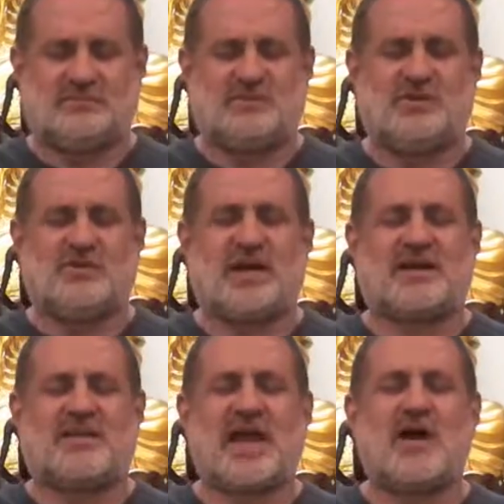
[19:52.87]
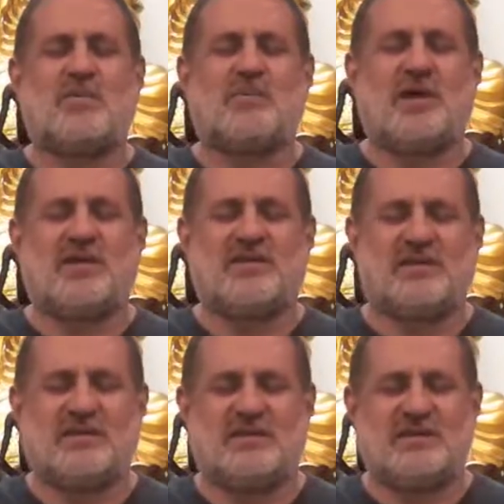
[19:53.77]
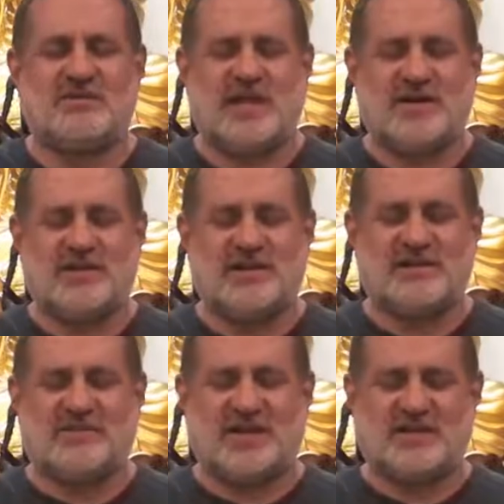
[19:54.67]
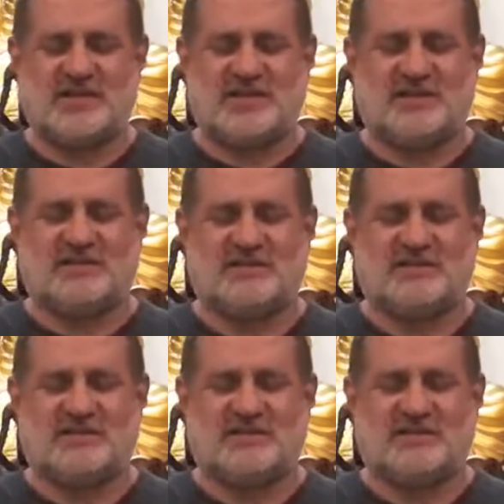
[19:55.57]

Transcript: and direct the out-breath to those areas of tension?